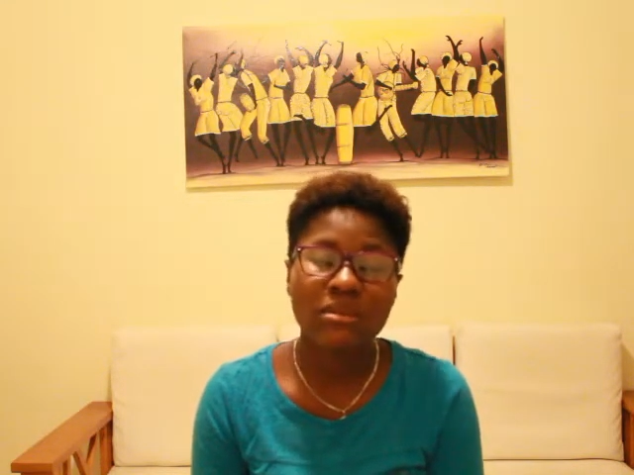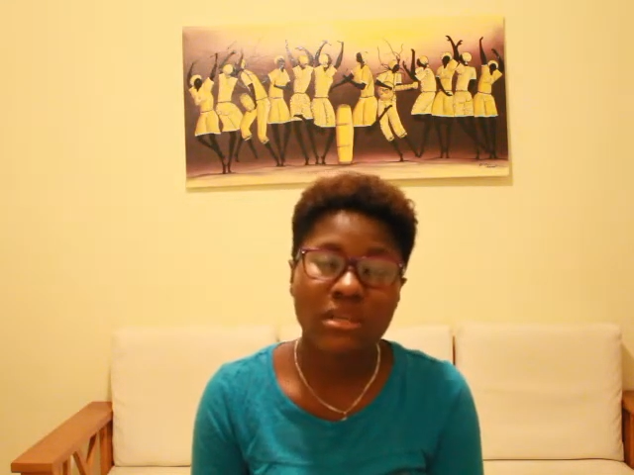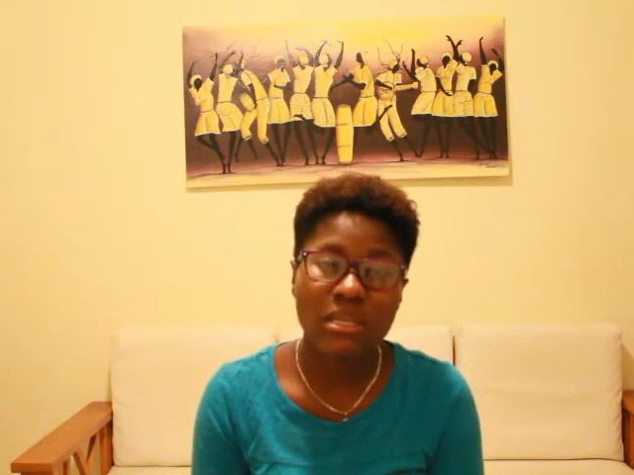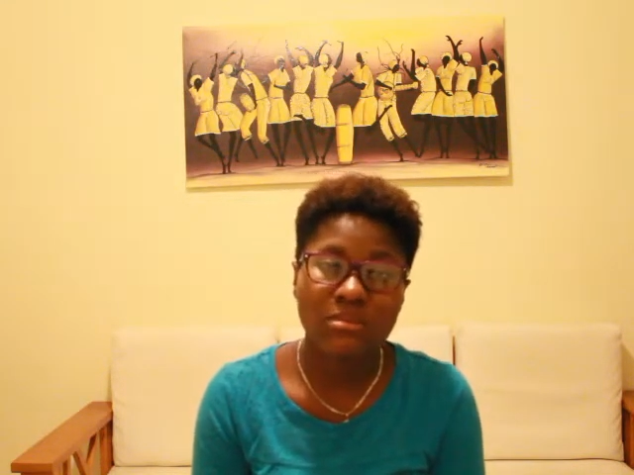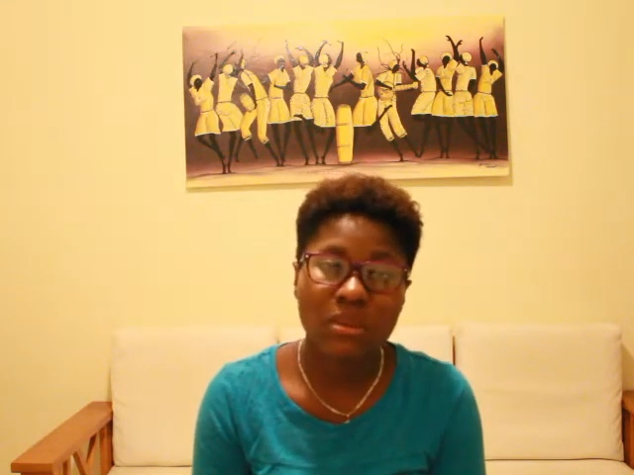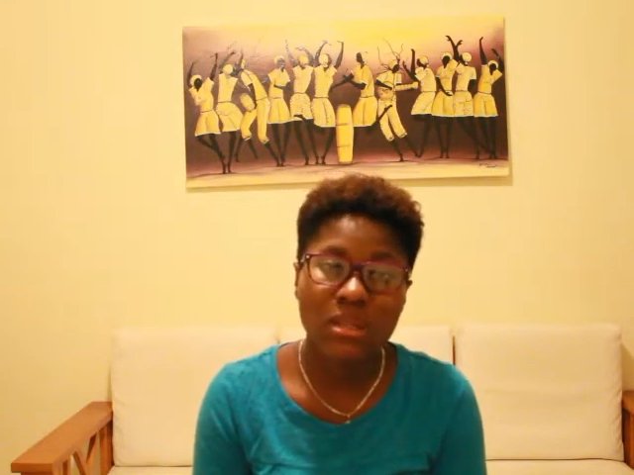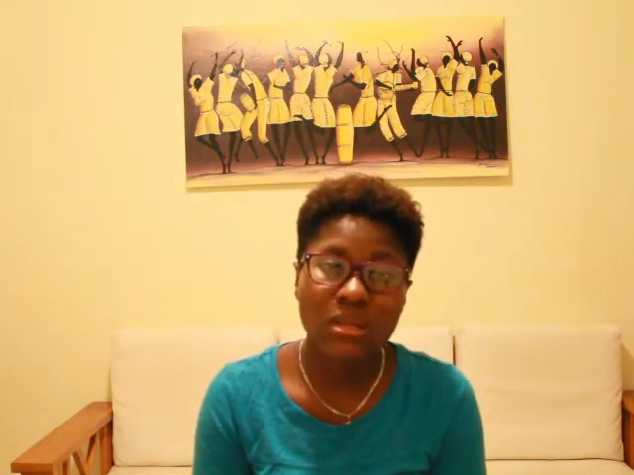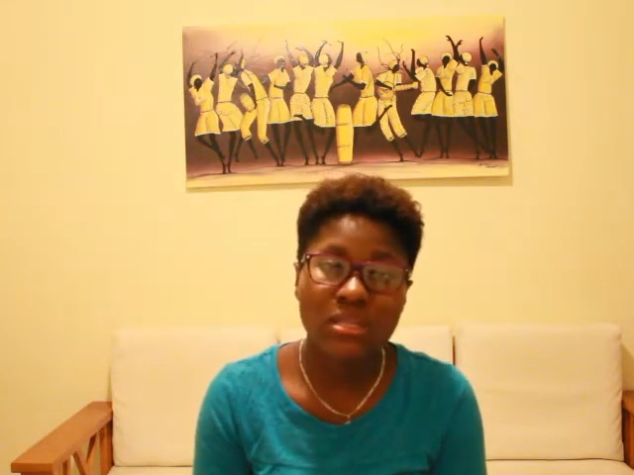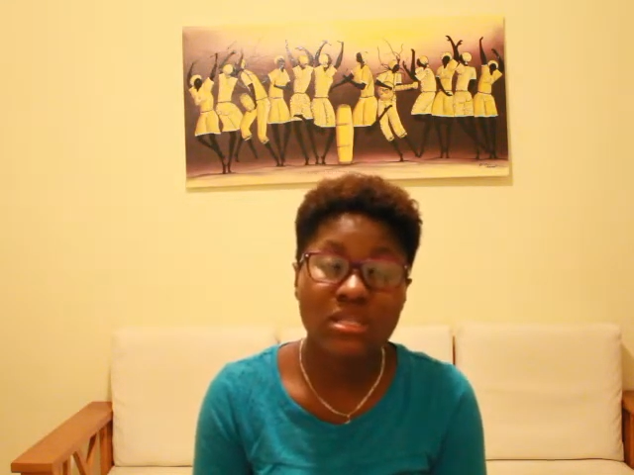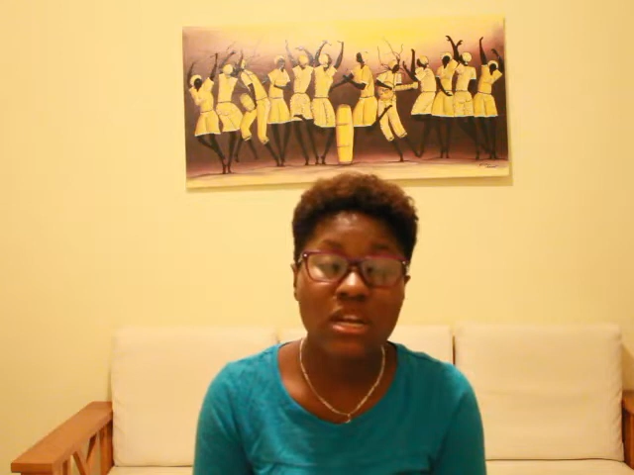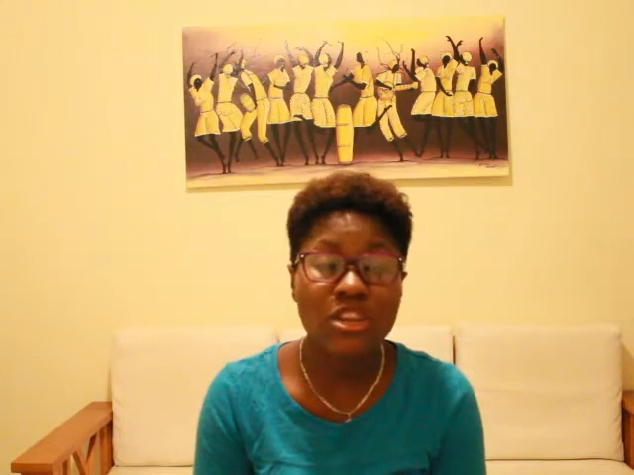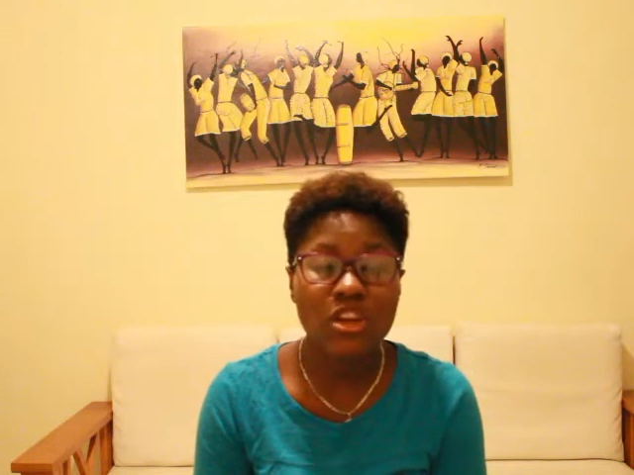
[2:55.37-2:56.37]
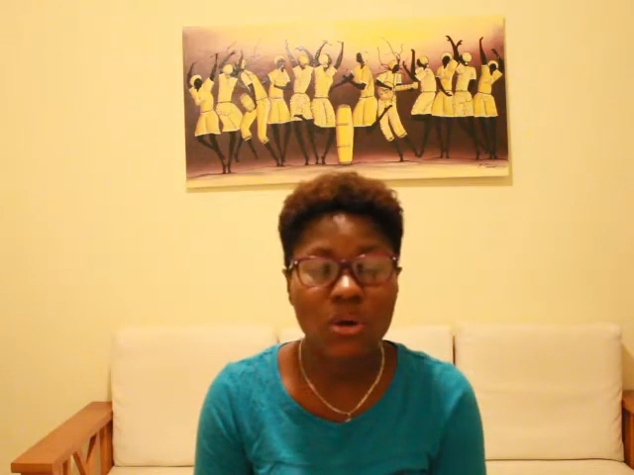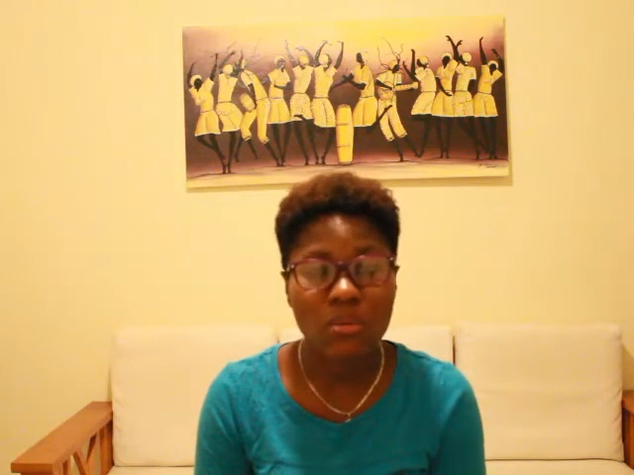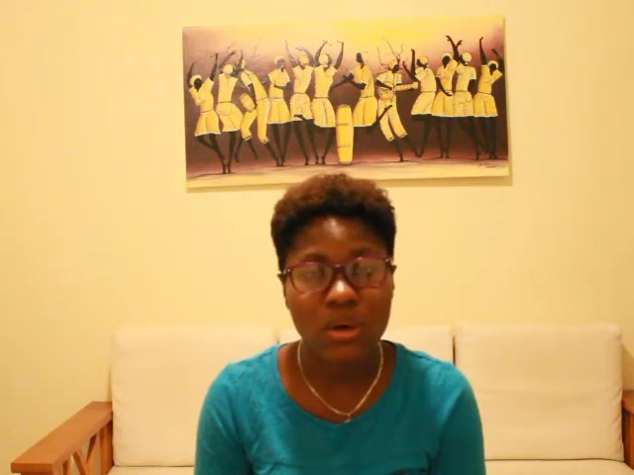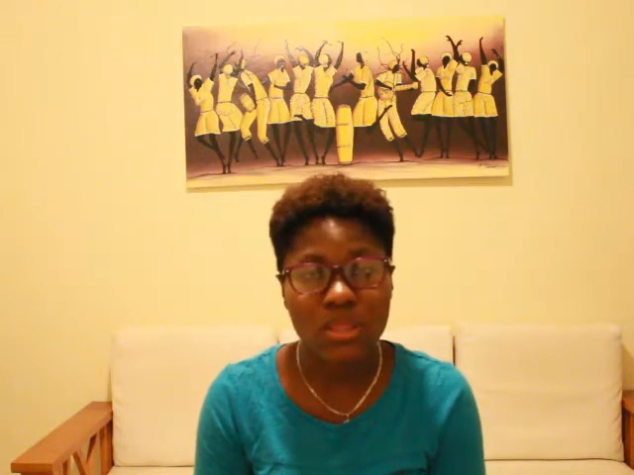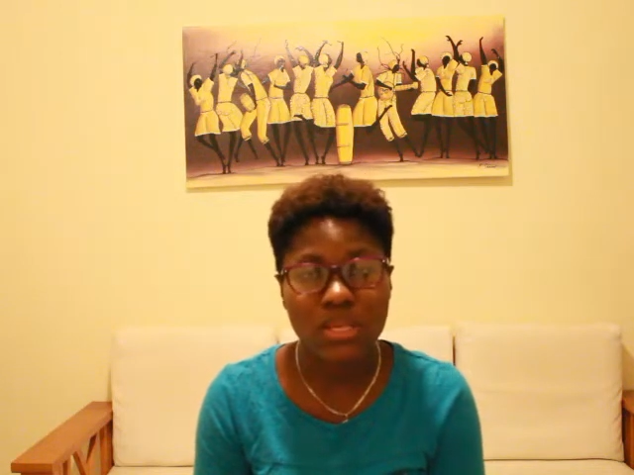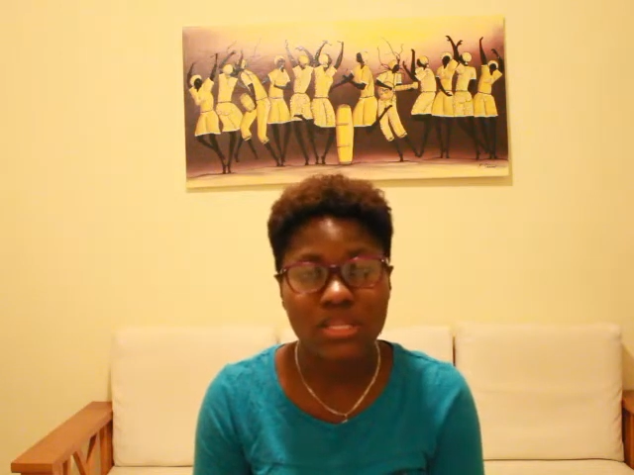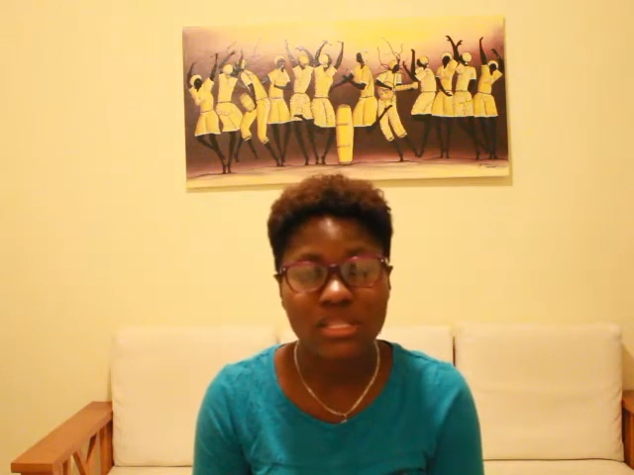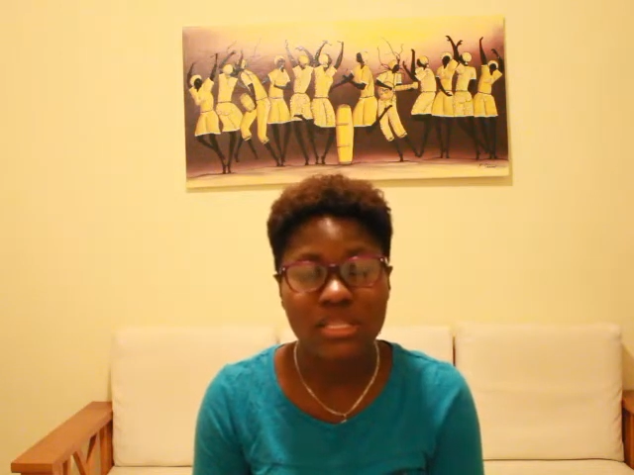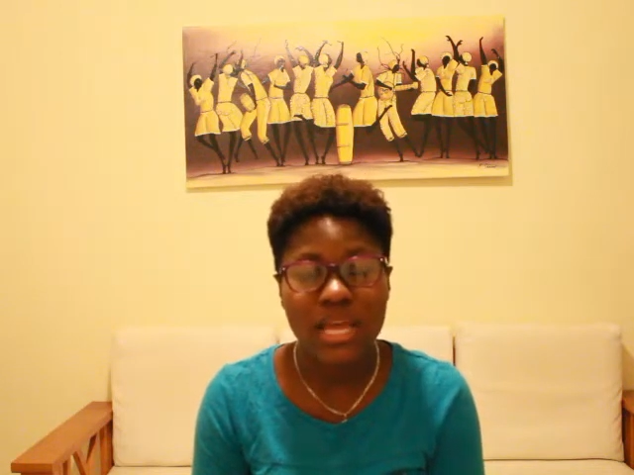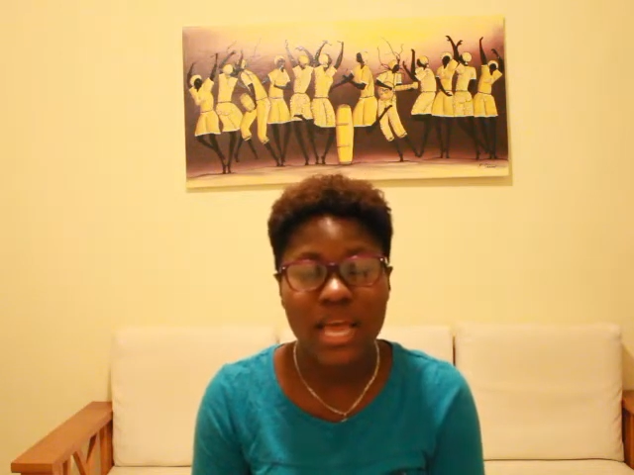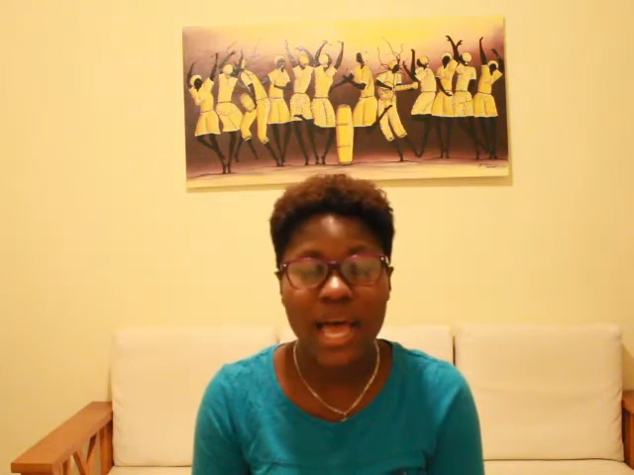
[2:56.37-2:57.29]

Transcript: of these mothers, they're young mothers,